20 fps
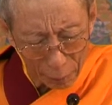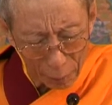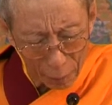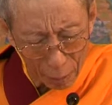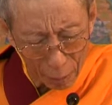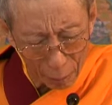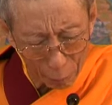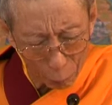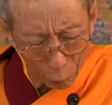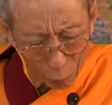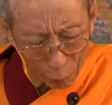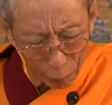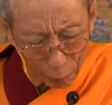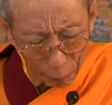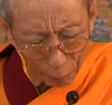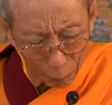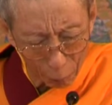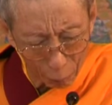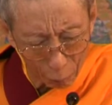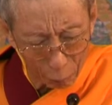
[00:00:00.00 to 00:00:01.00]
their
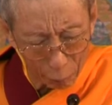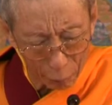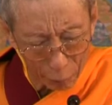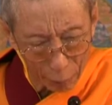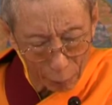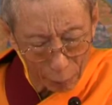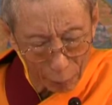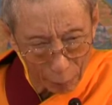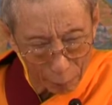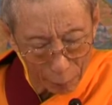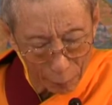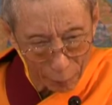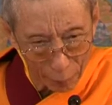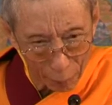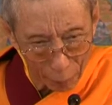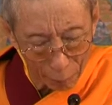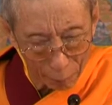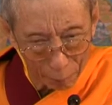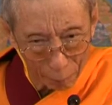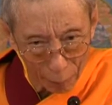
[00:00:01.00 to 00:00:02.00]
body belongs
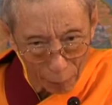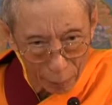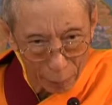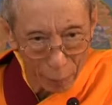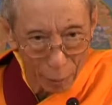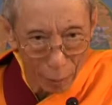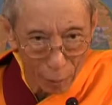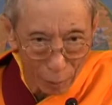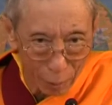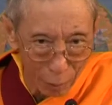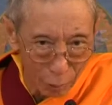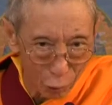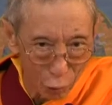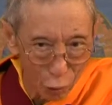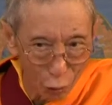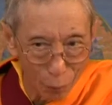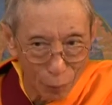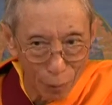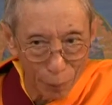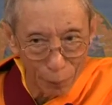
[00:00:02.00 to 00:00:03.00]
themselves, but
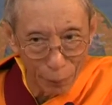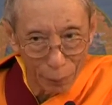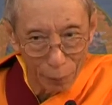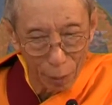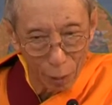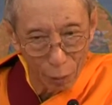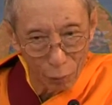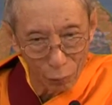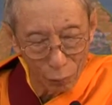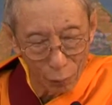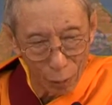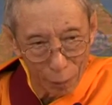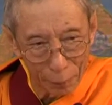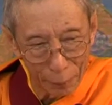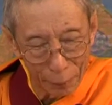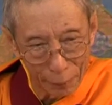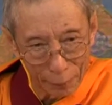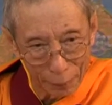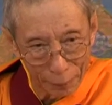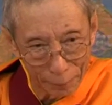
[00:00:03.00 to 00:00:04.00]
human being control
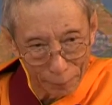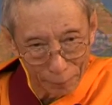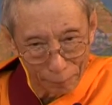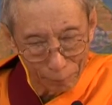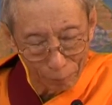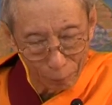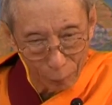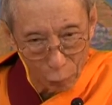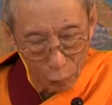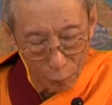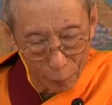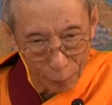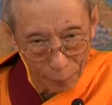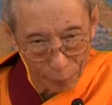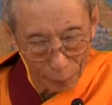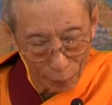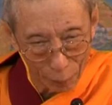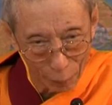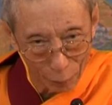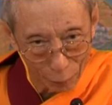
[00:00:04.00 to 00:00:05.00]
everything. Human
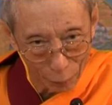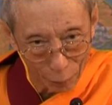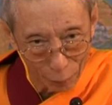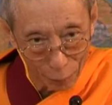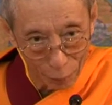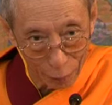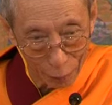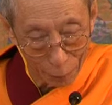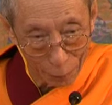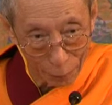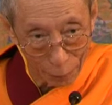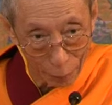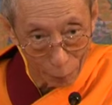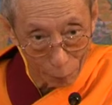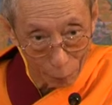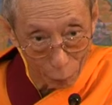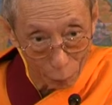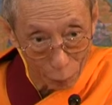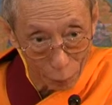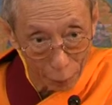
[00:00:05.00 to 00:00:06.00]
being control. Even
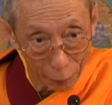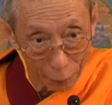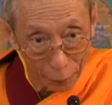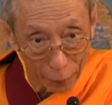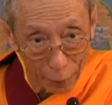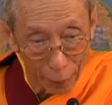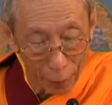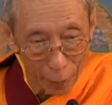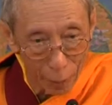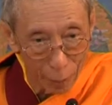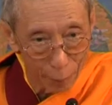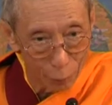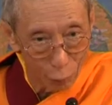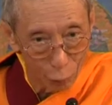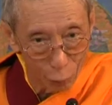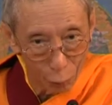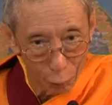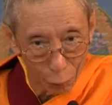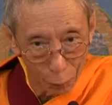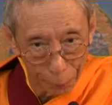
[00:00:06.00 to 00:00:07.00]
their body have
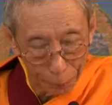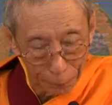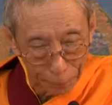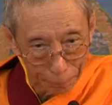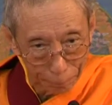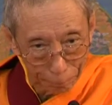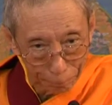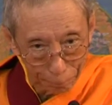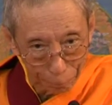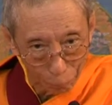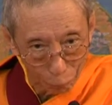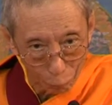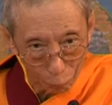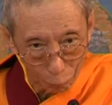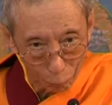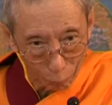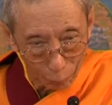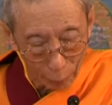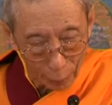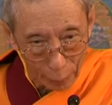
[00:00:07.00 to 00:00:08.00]
no
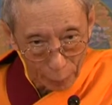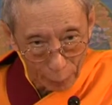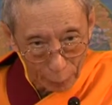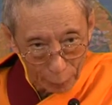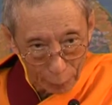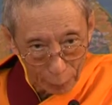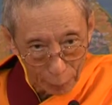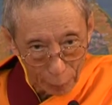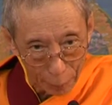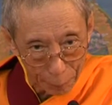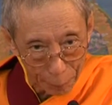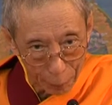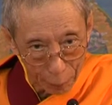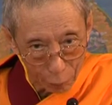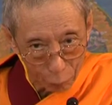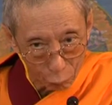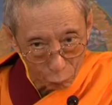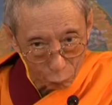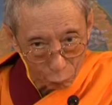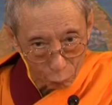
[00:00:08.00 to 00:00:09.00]

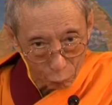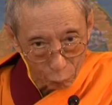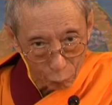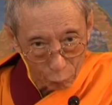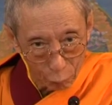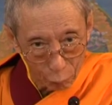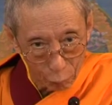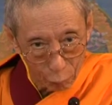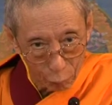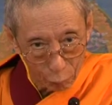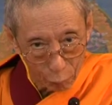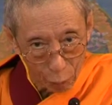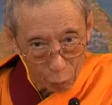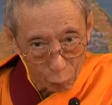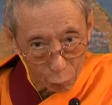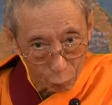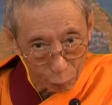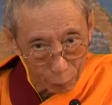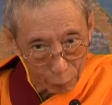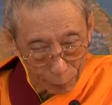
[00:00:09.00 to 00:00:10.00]
ability to
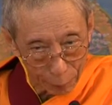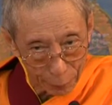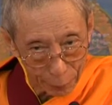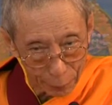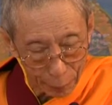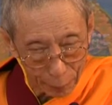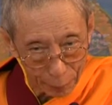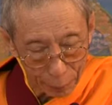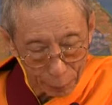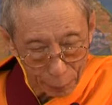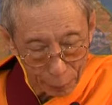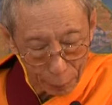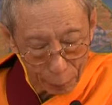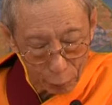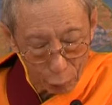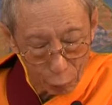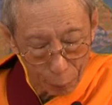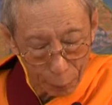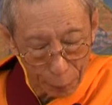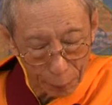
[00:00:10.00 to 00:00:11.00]
control themselves.
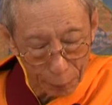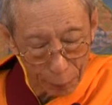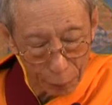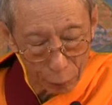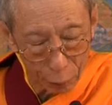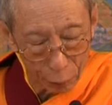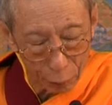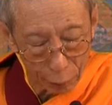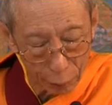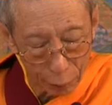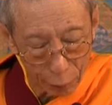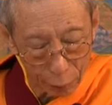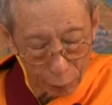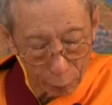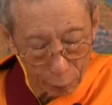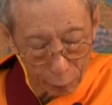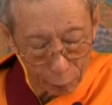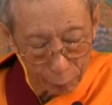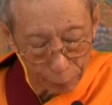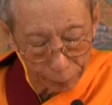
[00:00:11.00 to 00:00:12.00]
Human being use,
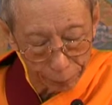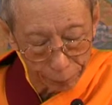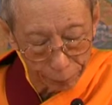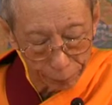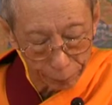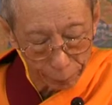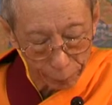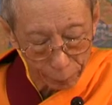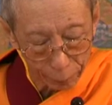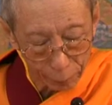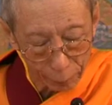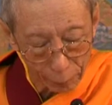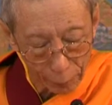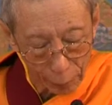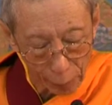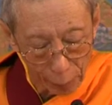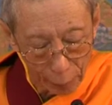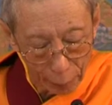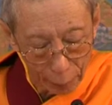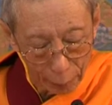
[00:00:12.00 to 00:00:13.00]
you know.
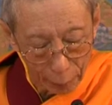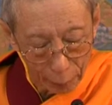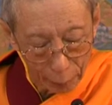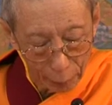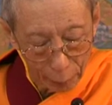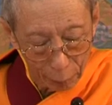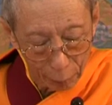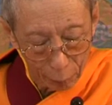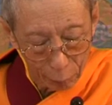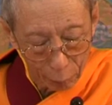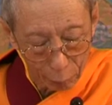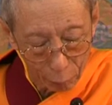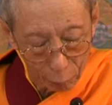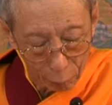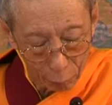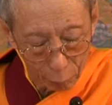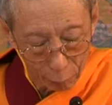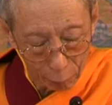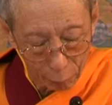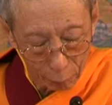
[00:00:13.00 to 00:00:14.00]

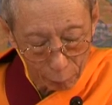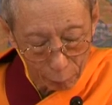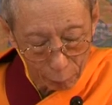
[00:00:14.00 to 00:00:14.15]
So,